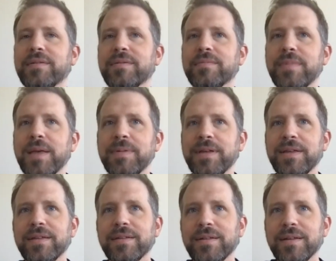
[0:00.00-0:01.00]

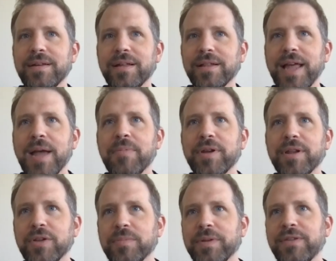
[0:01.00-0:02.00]
maybe elaborate a
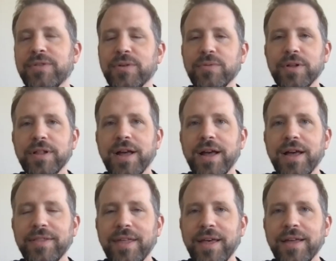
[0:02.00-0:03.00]
little bit, if you will, on
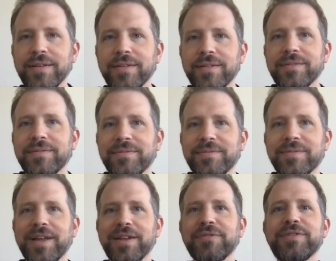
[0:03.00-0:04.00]
that
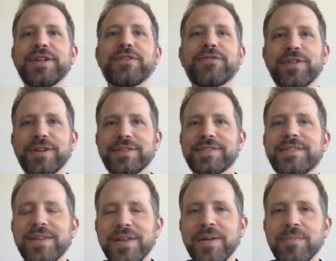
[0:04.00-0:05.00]
kind of difference
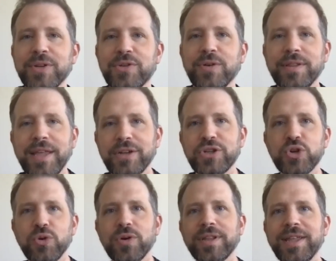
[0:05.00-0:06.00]
between that
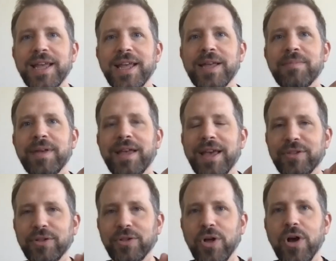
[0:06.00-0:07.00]
short game and the
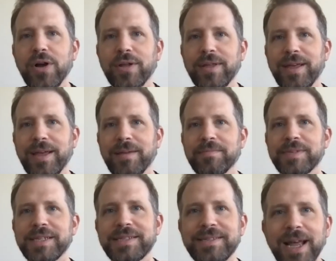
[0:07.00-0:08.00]
long game?
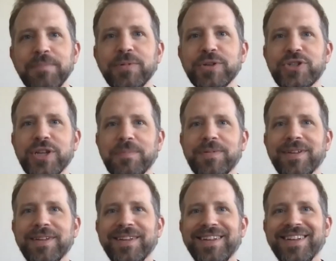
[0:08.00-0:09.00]
Discipleship
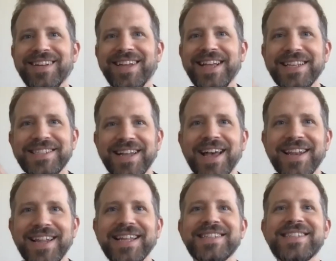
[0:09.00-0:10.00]
is not
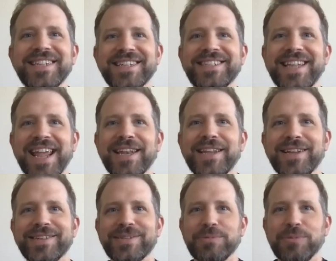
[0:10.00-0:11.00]

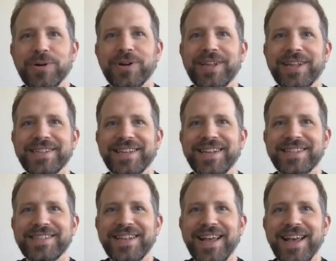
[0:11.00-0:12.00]
instantaneous work, is it?
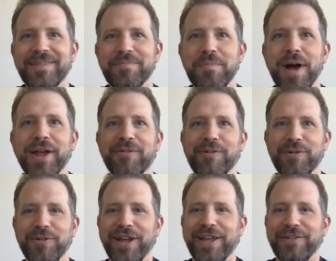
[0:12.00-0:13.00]
It's not
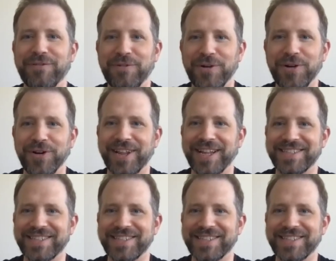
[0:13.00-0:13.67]
microwave work.